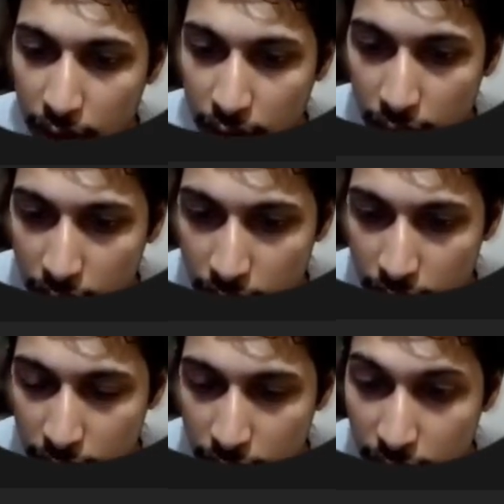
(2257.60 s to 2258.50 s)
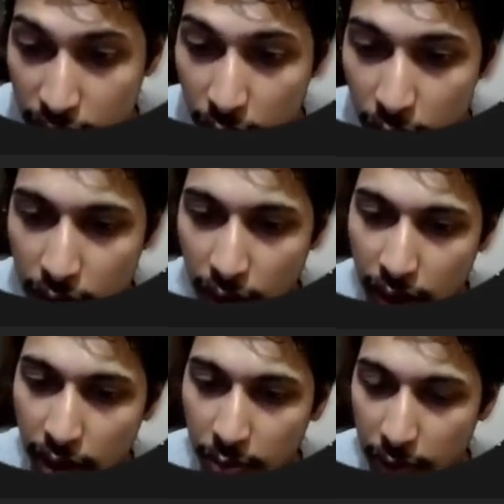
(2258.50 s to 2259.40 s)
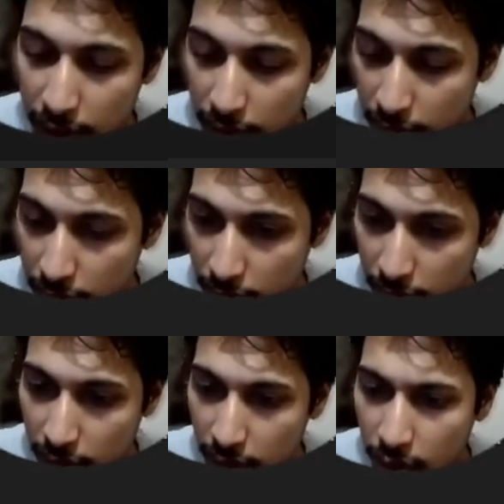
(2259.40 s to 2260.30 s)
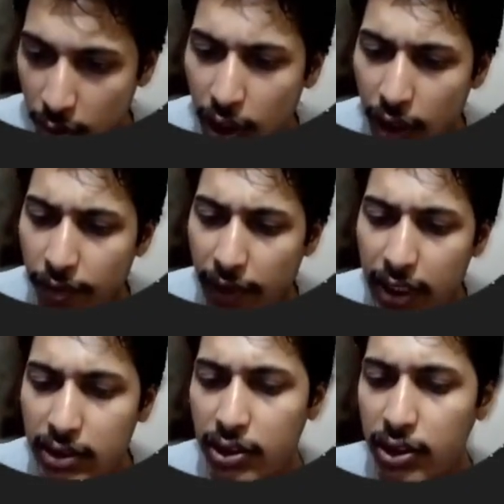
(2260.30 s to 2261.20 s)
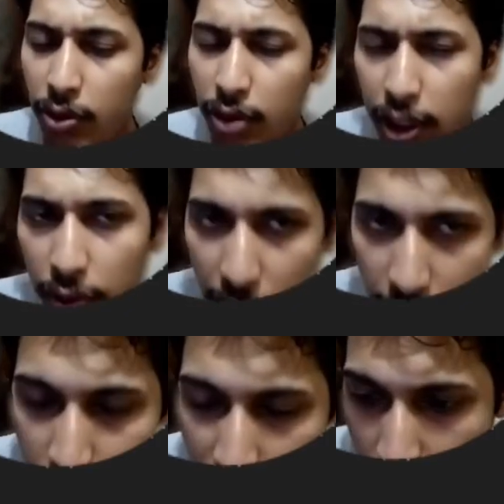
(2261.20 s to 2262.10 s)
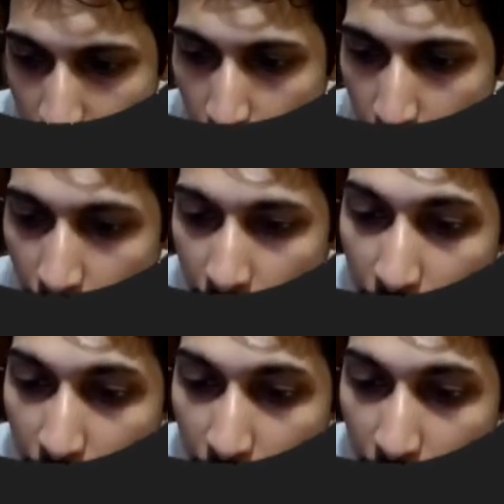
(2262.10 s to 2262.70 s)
0 is lucky number. Okay, why is it 0? Can you tell me? Because